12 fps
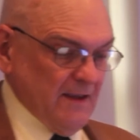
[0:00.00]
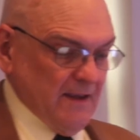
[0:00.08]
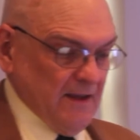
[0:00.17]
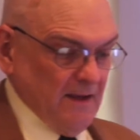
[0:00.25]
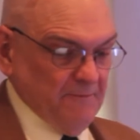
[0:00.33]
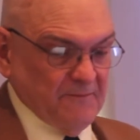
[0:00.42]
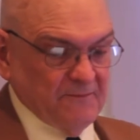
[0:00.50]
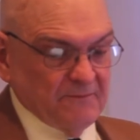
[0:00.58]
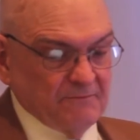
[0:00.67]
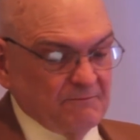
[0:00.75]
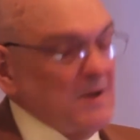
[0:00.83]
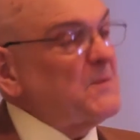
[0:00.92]
Um,
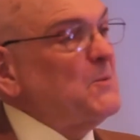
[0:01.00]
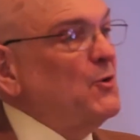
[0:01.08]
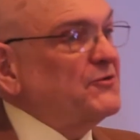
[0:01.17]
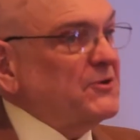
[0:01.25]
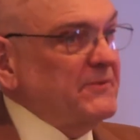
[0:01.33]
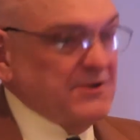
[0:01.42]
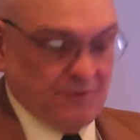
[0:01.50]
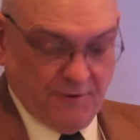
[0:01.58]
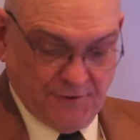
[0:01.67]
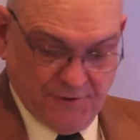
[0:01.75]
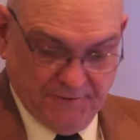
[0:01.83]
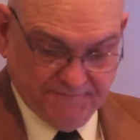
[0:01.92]
let me move to
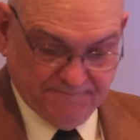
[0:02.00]
research.